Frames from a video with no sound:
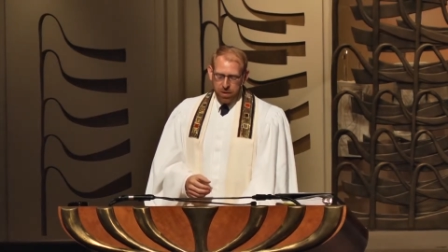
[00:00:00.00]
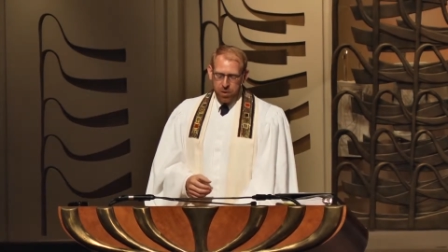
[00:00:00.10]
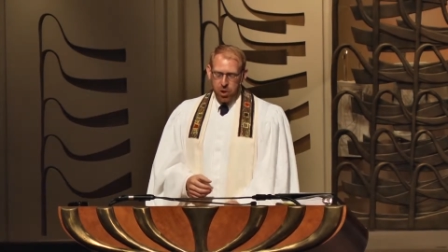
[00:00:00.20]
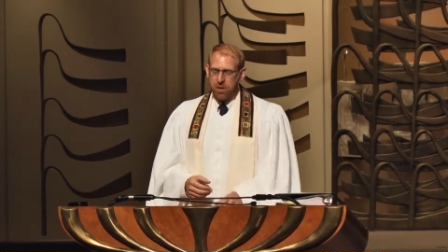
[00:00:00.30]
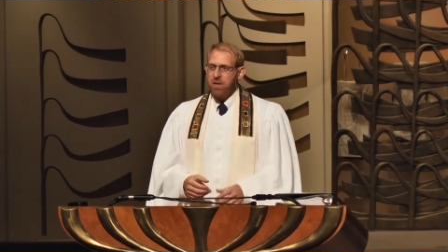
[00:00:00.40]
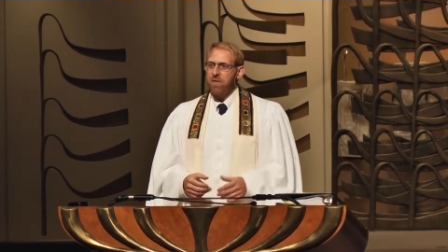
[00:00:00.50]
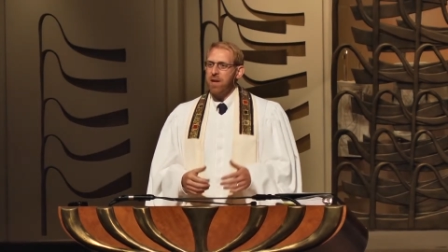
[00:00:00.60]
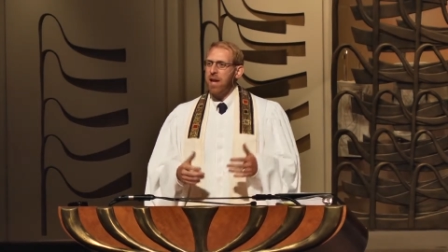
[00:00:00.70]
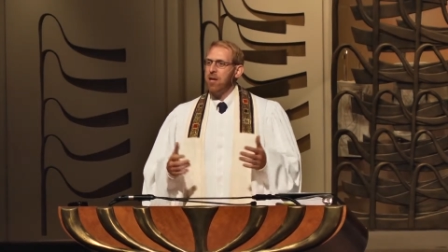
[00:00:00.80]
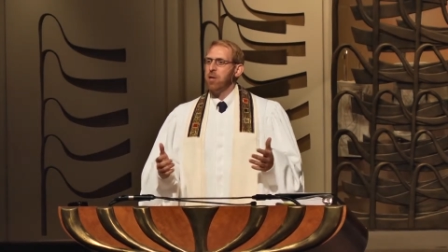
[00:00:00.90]
the
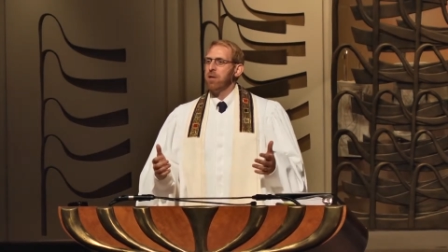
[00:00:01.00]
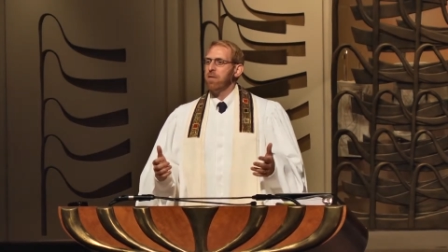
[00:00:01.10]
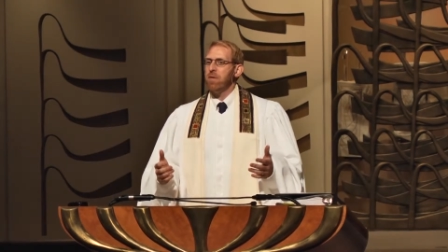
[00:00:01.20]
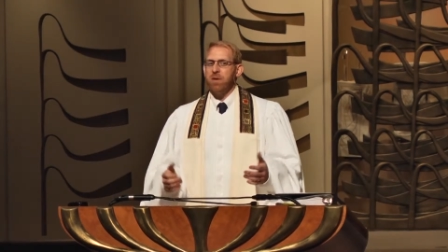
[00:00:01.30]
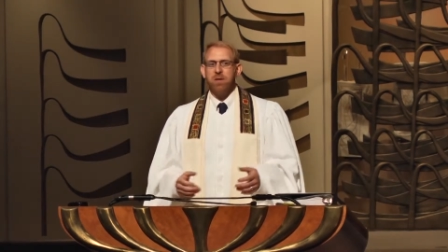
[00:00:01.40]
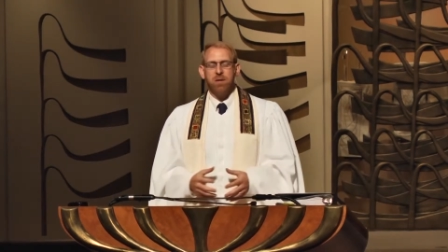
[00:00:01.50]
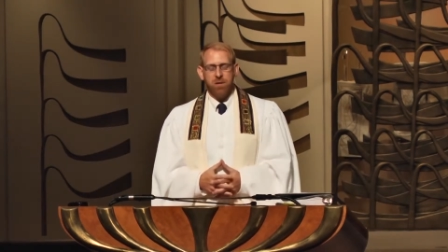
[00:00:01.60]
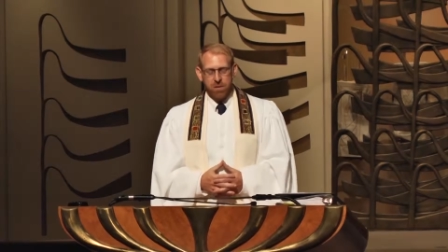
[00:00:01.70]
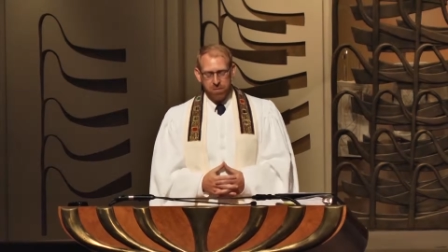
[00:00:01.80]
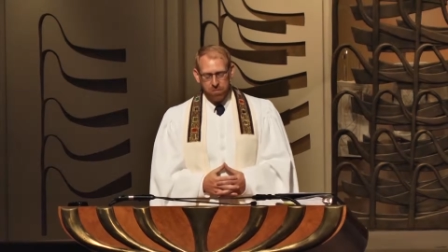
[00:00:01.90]
justification for
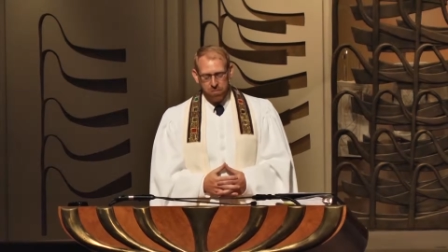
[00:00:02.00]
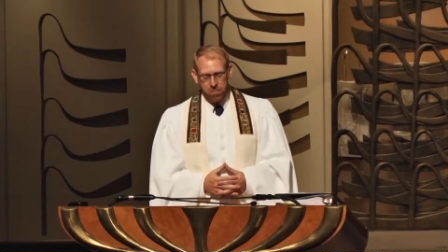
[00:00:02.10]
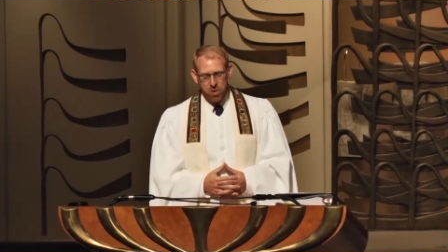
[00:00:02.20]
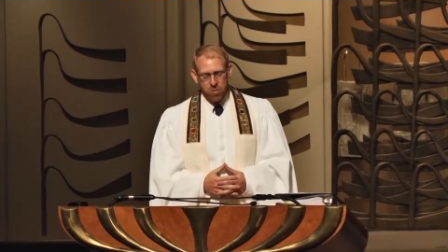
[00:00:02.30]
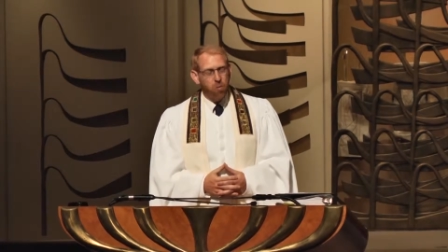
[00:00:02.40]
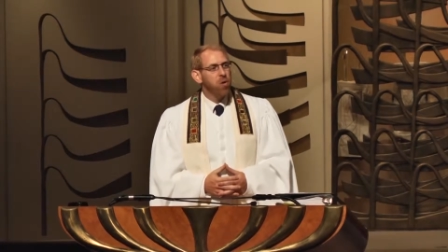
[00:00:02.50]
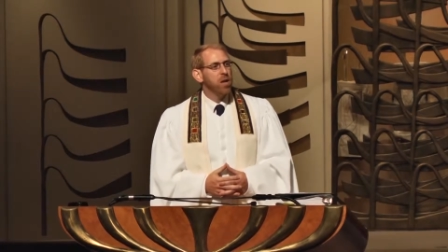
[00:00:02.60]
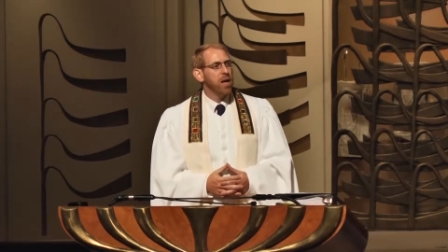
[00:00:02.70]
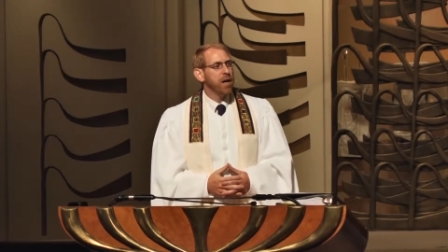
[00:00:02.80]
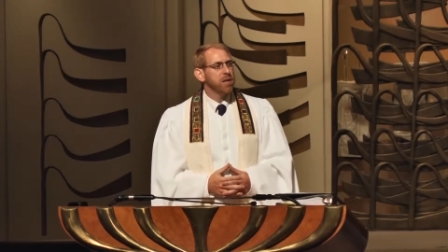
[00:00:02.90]
this
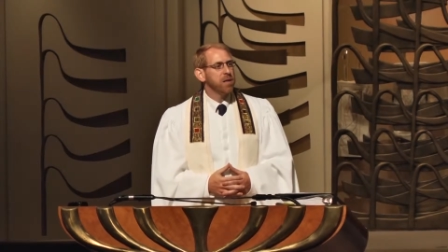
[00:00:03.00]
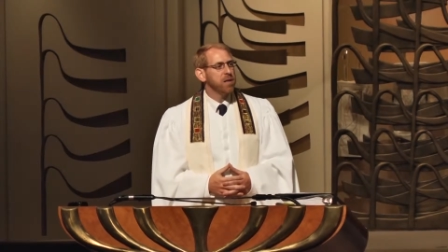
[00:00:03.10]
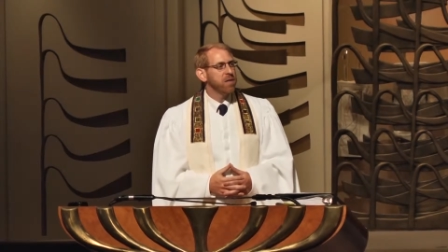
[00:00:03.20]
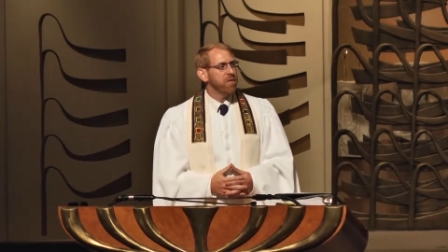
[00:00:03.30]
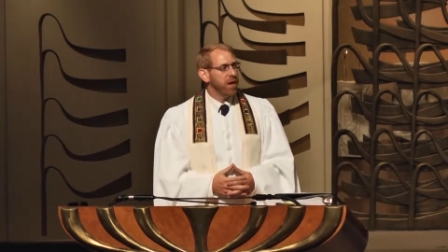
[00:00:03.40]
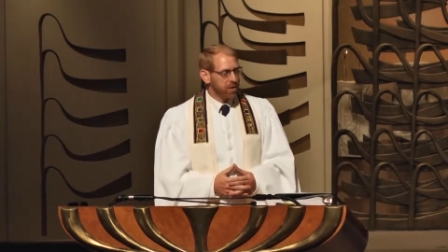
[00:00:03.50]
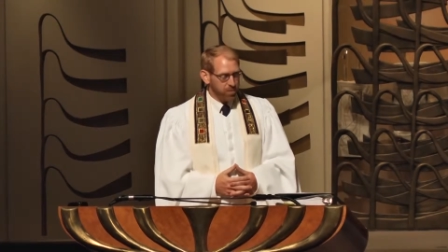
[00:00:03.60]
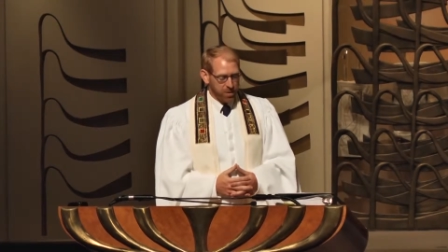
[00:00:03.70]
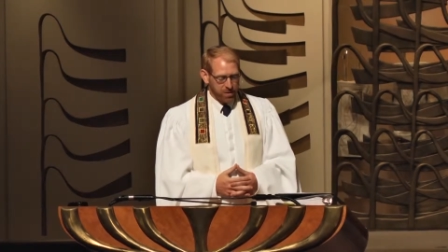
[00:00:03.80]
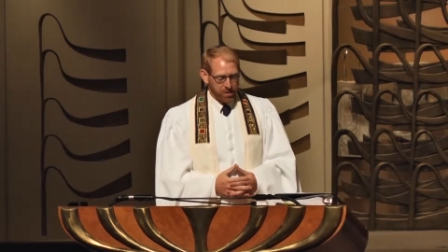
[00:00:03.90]
demoralizing
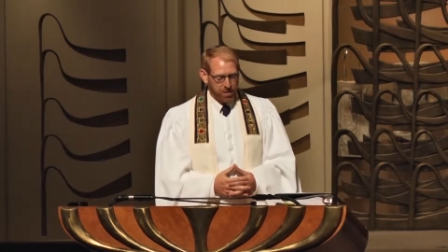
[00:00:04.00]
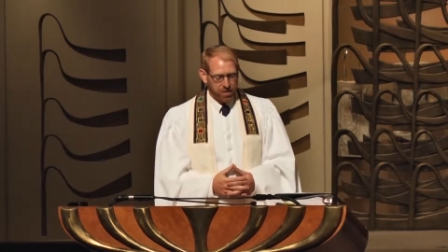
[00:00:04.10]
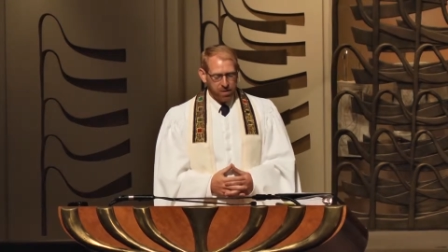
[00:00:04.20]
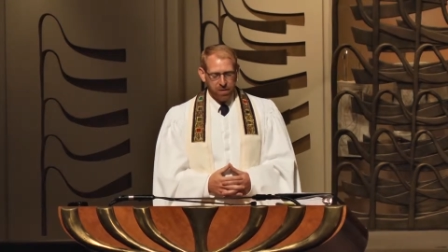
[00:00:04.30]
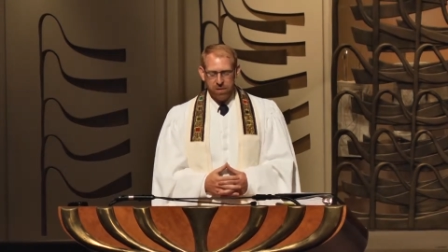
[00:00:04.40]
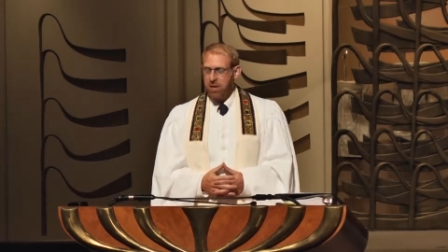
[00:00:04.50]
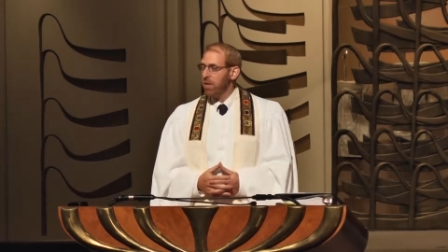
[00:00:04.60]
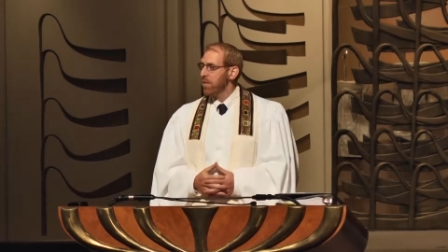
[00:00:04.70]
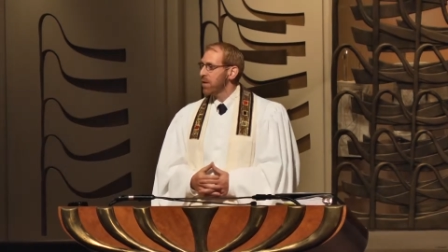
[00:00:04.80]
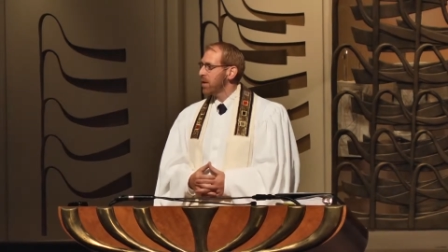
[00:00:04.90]
divestment of
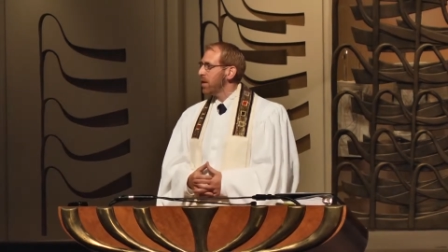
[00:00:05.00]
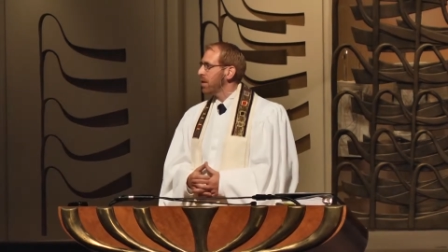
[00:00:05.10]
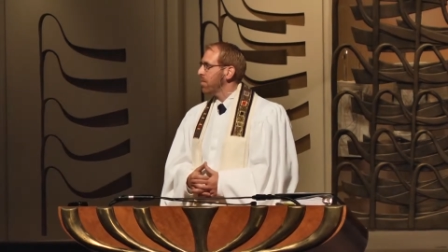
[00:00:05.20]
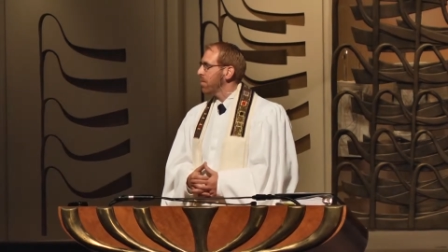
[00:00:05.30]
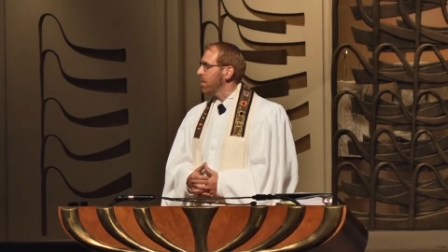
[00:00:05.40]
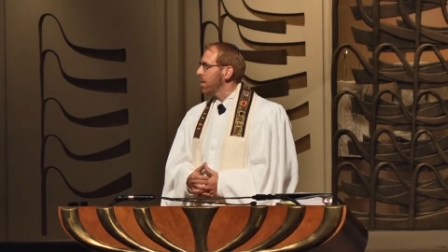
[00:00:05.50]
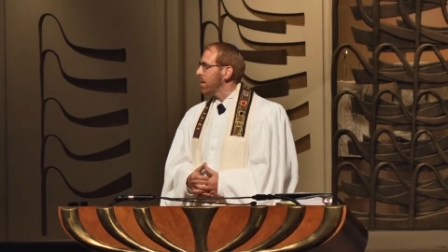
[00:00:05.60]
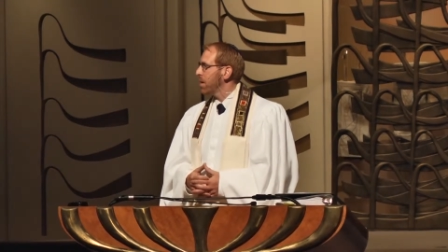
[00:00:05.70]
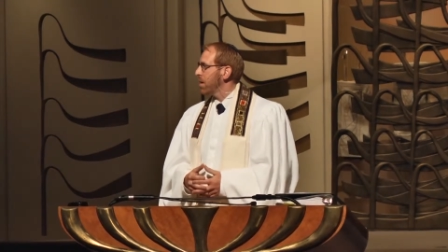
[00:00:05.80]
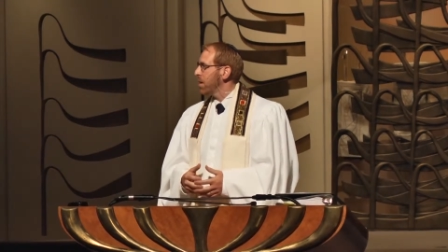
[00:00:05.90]
self esteem
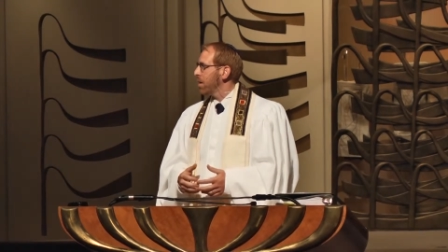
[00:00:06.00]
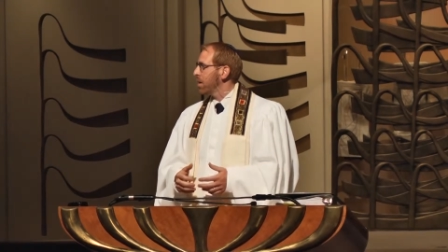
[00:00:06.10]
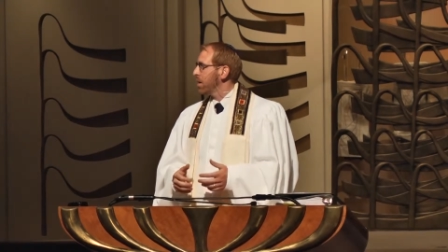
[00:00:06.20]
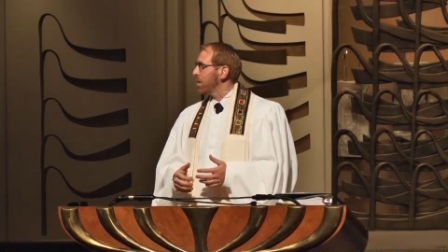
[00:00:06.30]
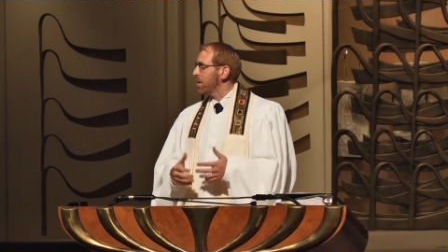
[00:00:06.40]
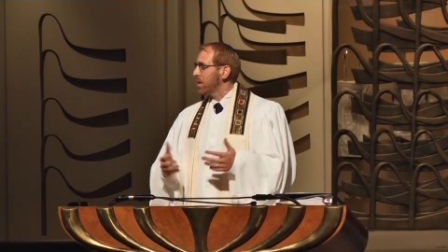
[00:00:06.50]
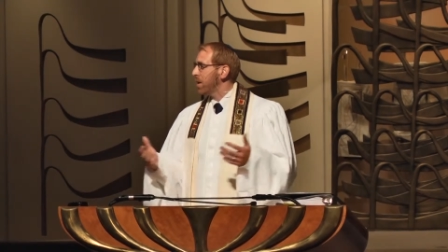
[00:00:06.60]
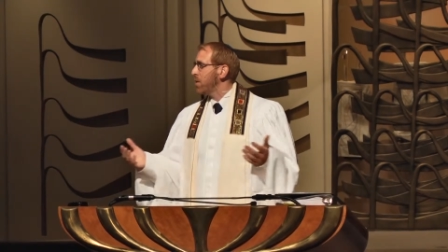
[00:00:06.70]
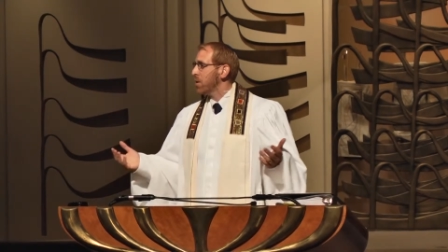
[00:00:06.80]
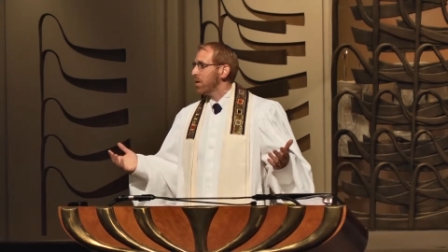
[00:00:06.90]
is to
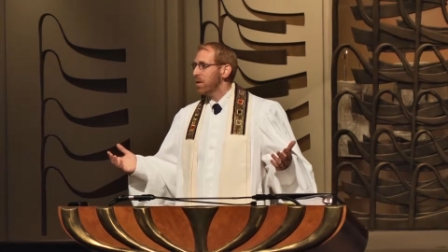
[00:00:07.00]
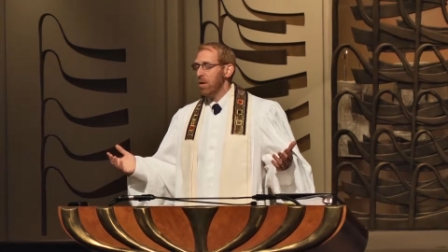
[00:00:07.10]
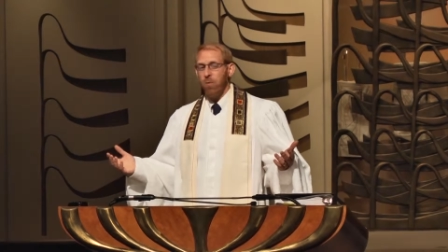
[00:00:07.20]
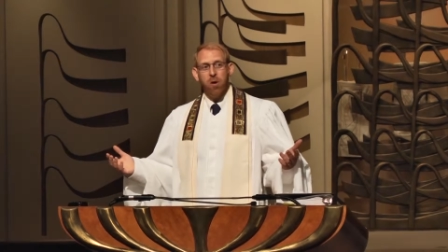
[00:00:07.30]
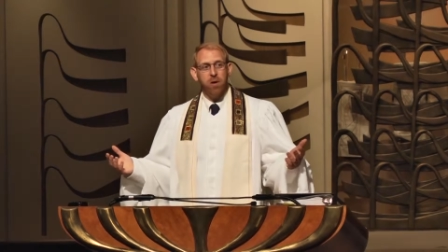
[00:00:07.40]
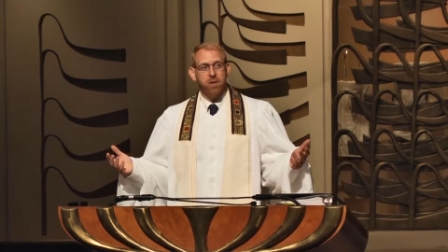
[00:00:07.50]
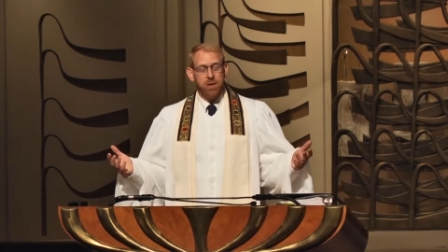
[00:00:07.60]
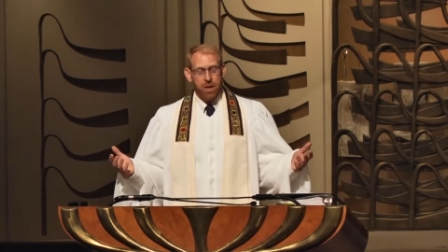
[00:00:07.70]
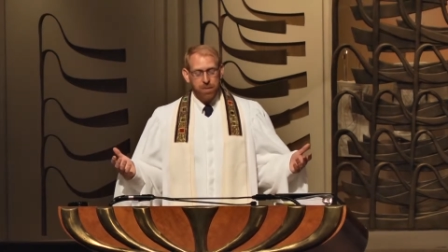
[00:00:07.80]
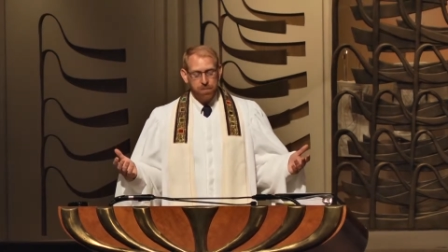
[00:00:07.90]
teach us that we're all the
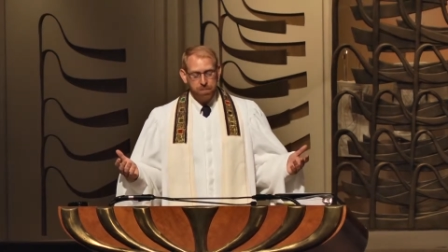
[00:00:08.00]
same.